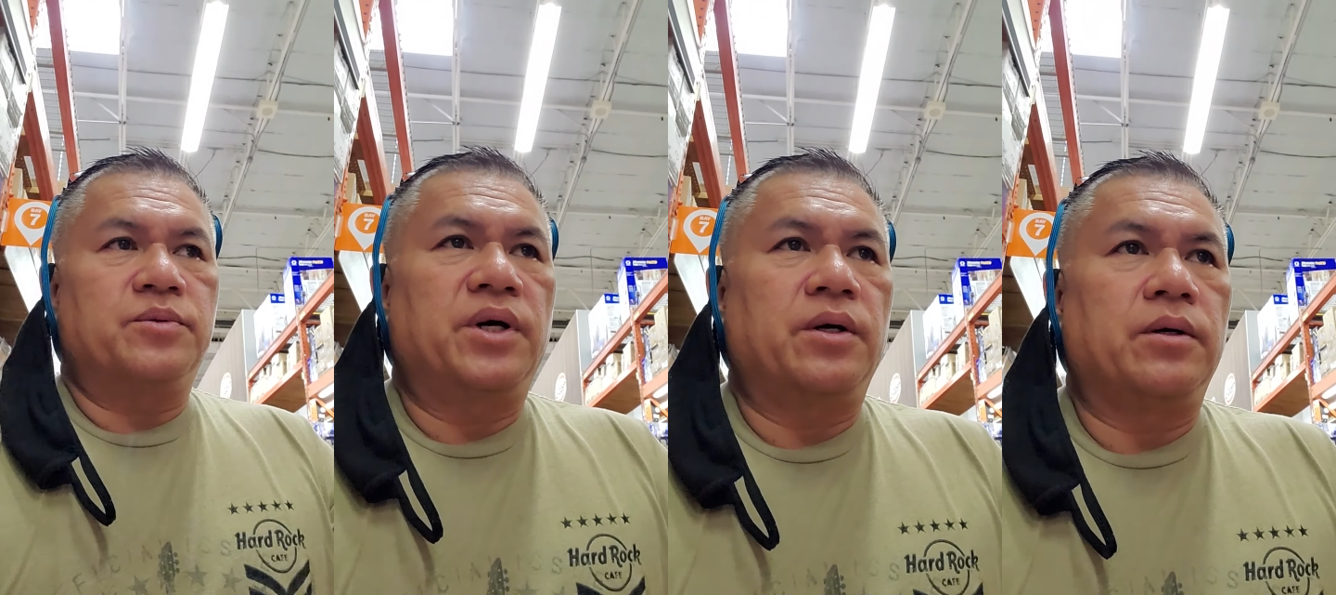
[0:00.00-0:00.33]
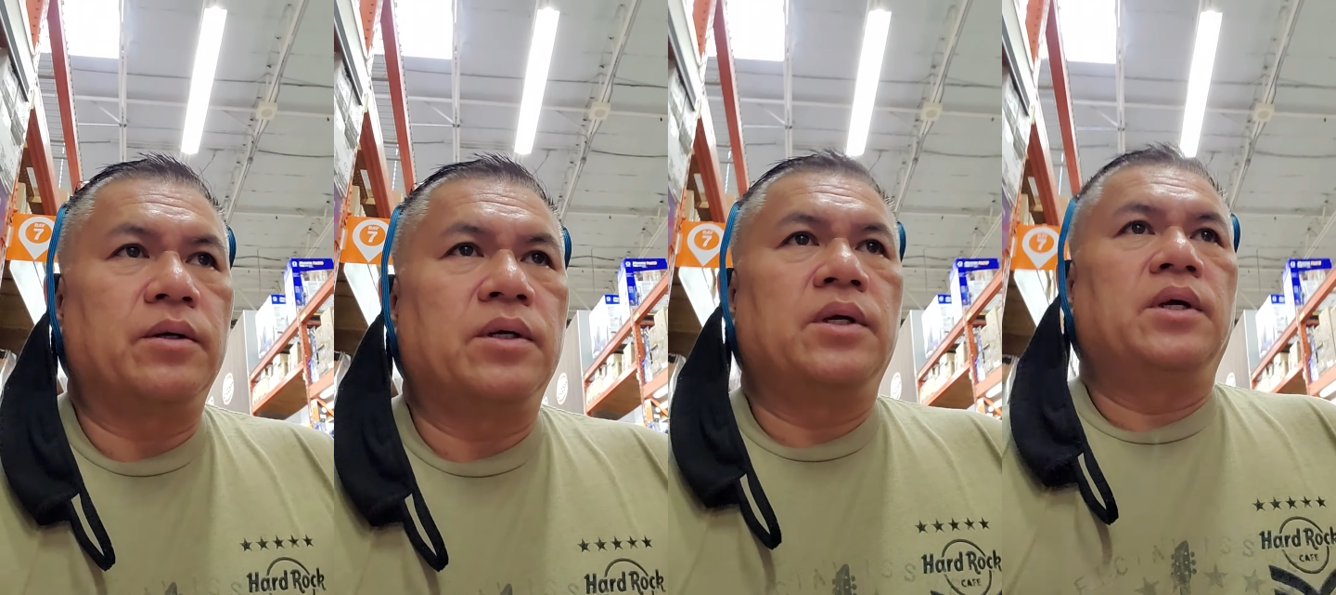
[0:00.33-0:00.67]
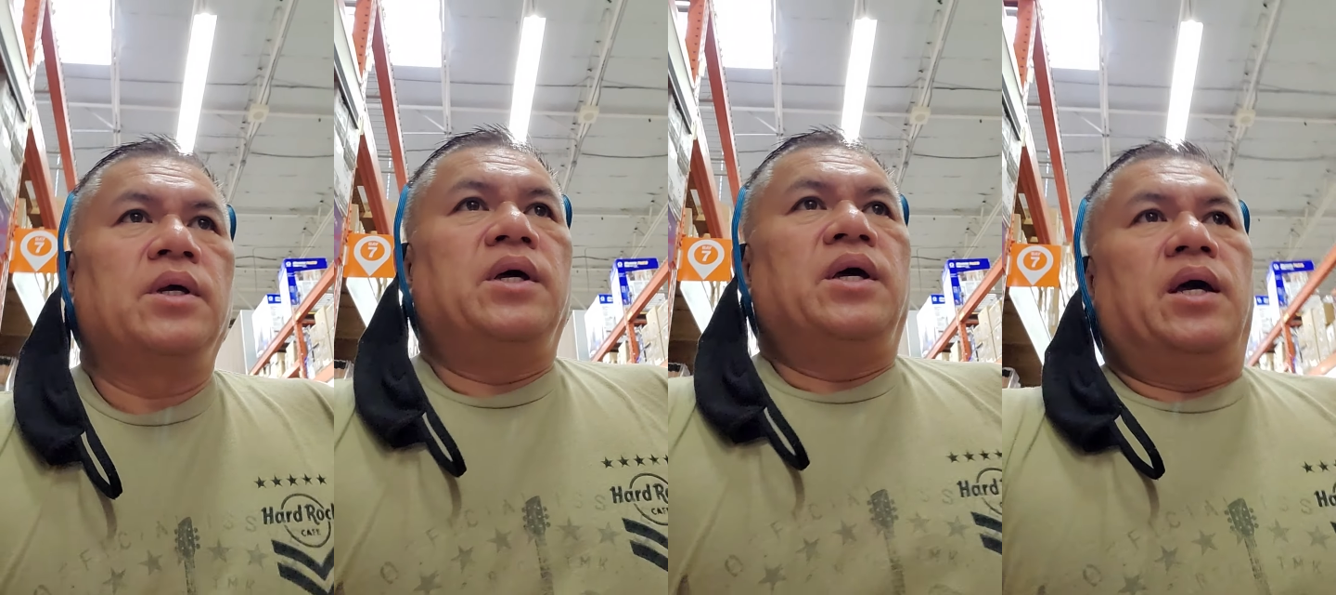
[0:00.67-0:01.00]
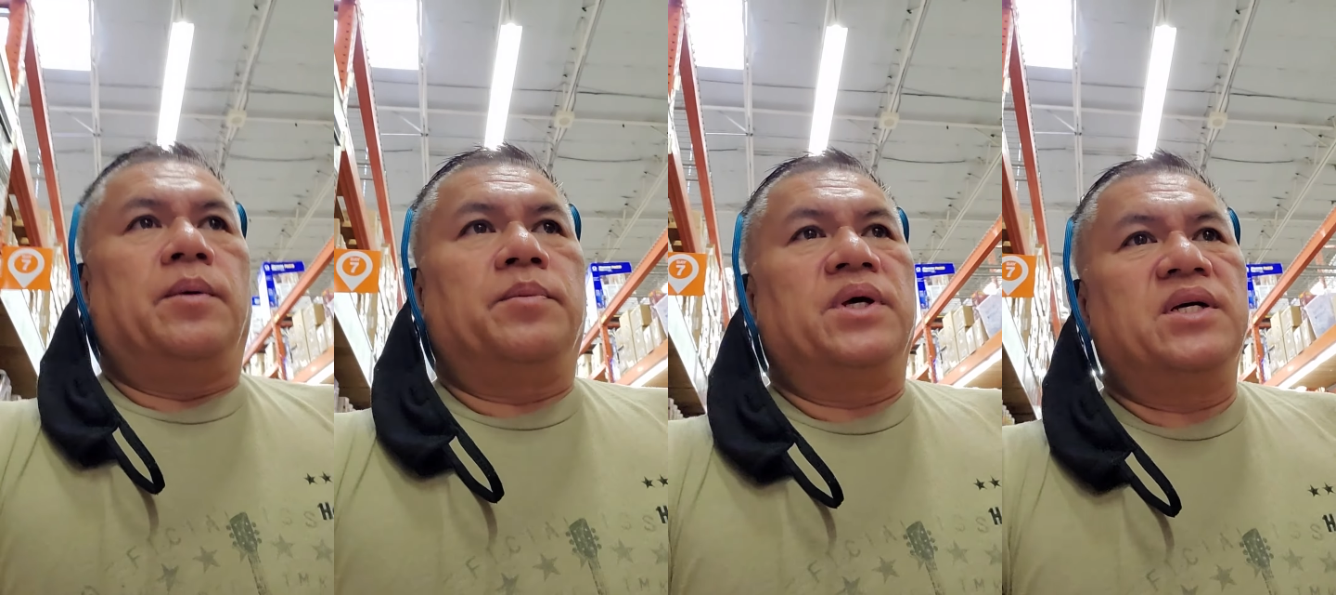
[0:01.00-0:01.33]
well.
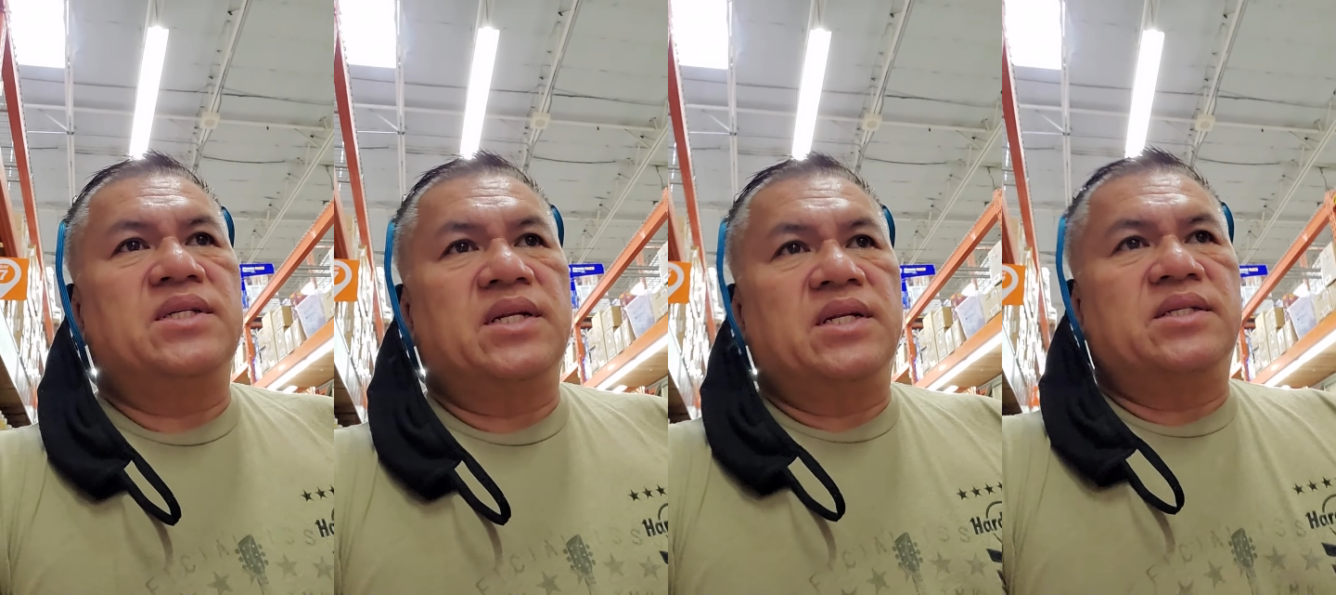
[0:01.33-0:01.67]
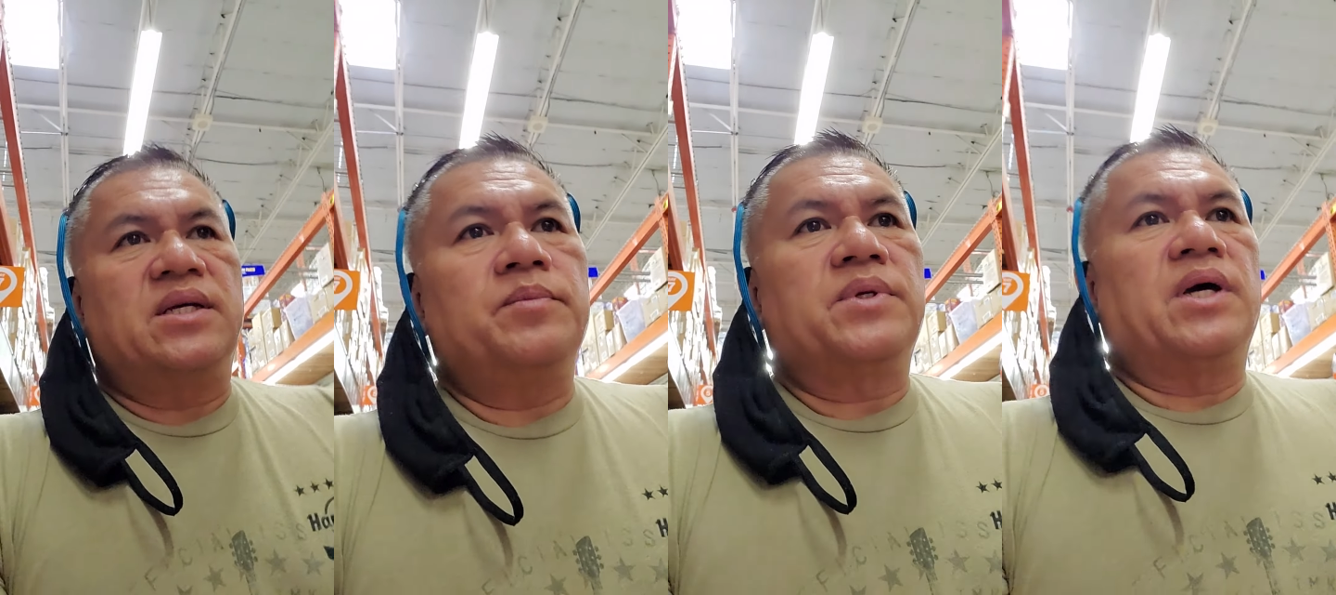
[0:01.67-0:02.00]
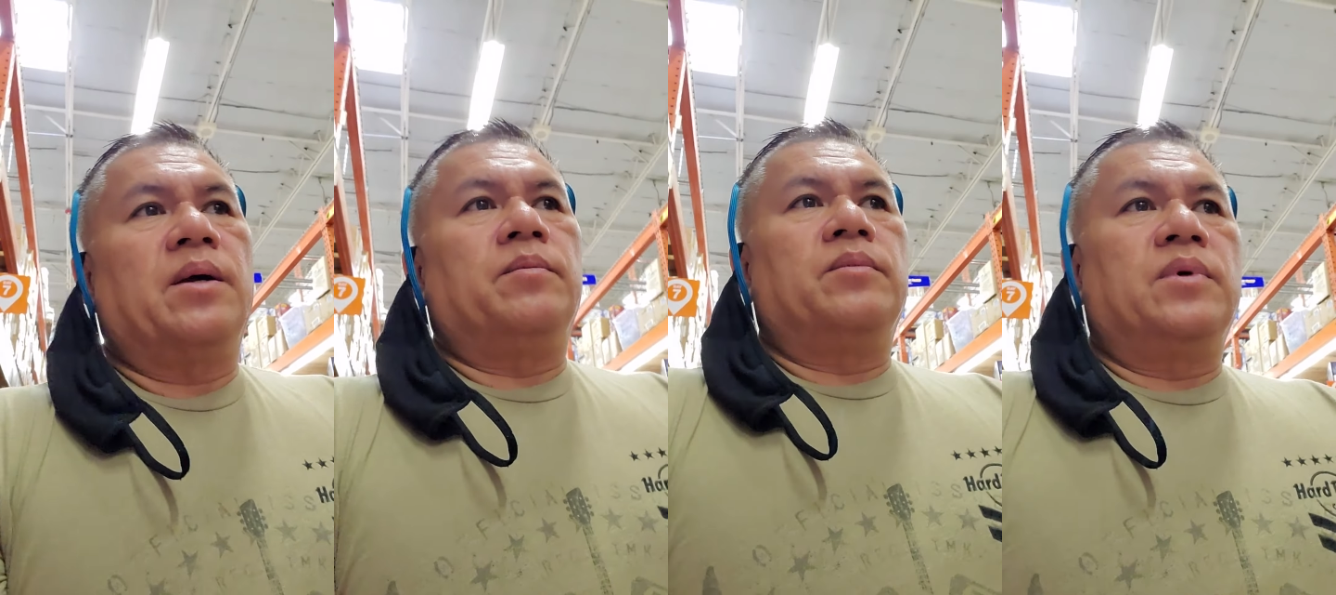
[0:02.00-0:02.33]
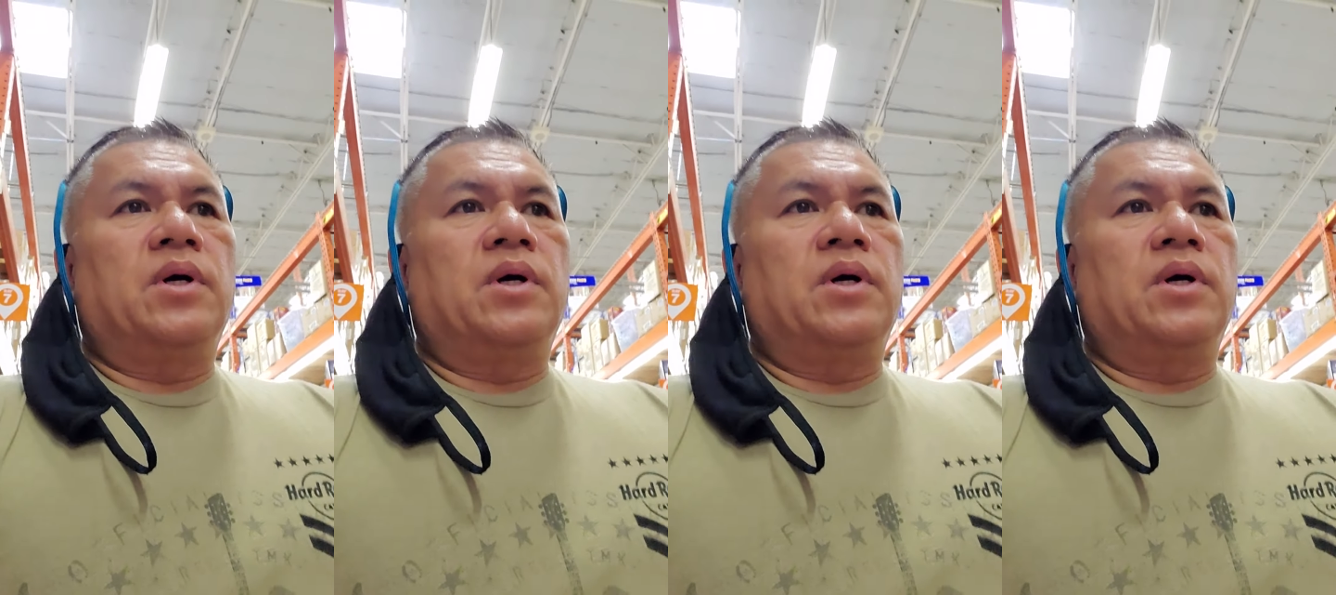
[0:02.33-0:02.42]
And plus, at the same time,